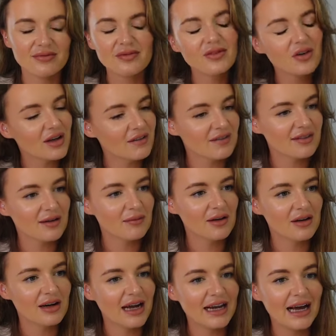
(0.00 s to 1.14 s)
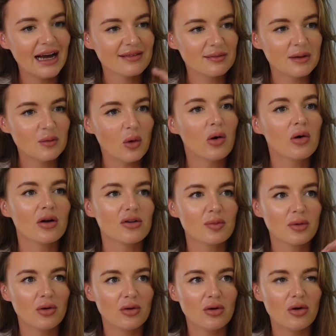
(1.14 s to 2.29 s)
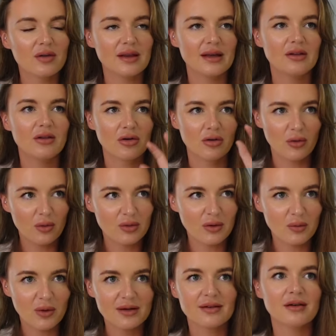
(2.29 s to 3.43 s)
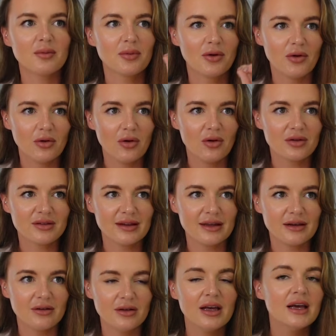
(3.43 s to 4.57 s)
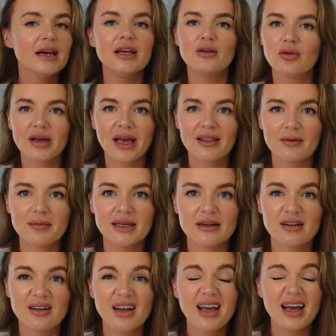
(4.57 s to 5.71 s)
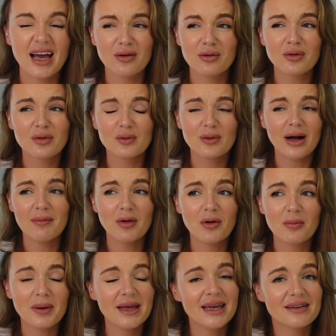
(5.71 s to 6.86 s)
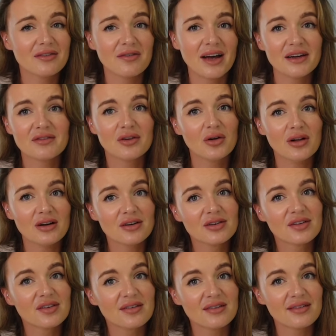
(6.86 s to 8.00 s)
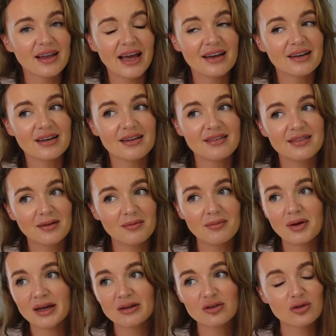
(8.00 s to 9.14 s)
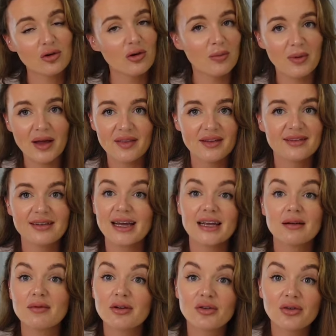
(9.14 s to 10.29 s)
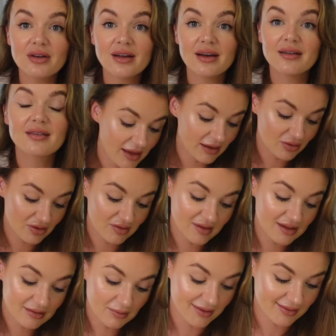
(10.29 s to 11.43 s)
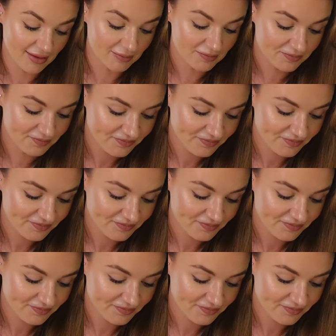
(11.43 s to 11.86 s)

Not even similar, and it has to be Walker's prawn cocktail or Golden Wonder prawn cocktail. You don't get them here, and also I'm not paying five dollars in some British shop in the city. I'm not doing it. I just need to miss them.